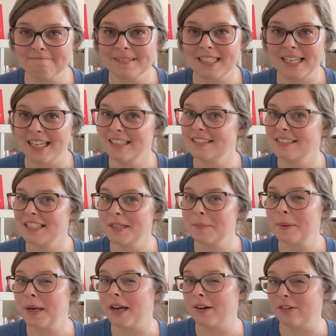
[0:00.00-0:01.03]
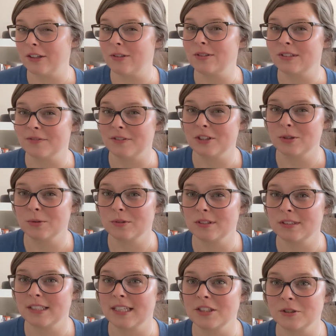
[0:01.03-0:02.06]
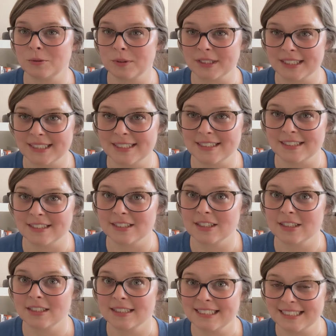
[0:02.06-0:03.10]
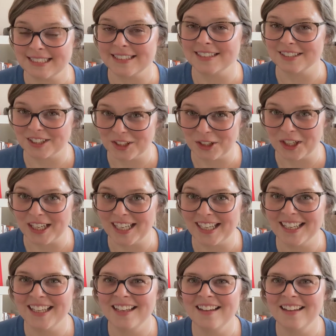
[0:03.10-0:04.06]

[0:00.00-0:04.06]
Today's tip, how to use a visual schedule with distance learning.